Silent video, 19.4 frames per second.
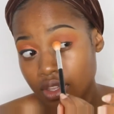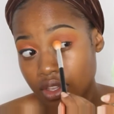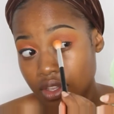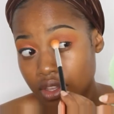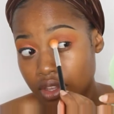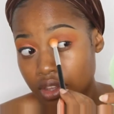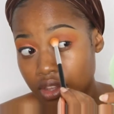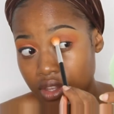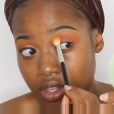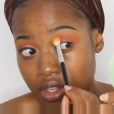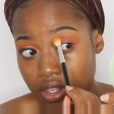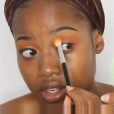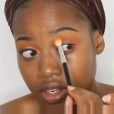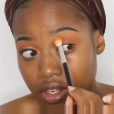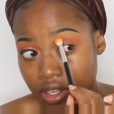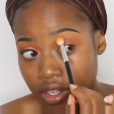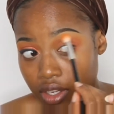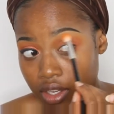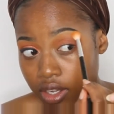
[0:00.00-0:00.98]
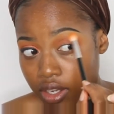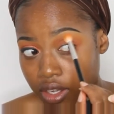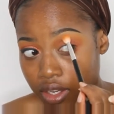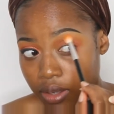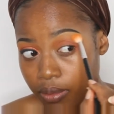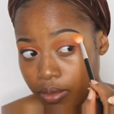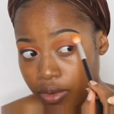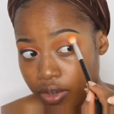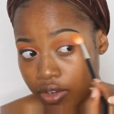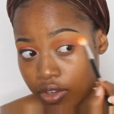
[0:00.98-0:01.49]
and then I
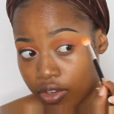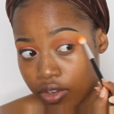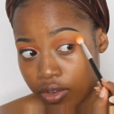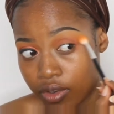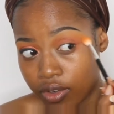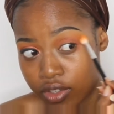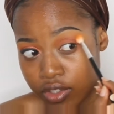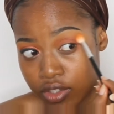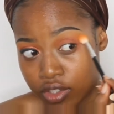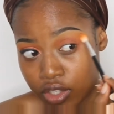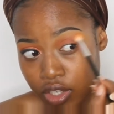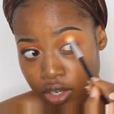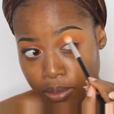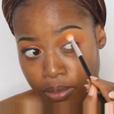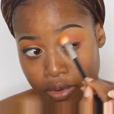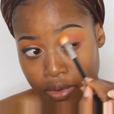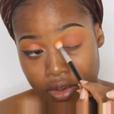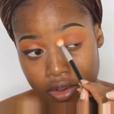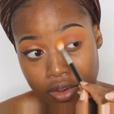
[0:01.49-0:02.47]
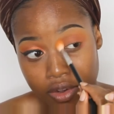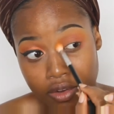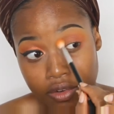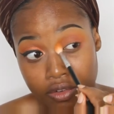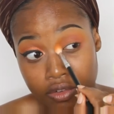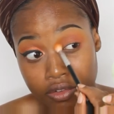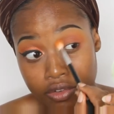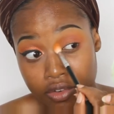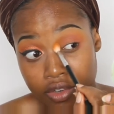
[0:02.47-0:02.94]
am going to go on top of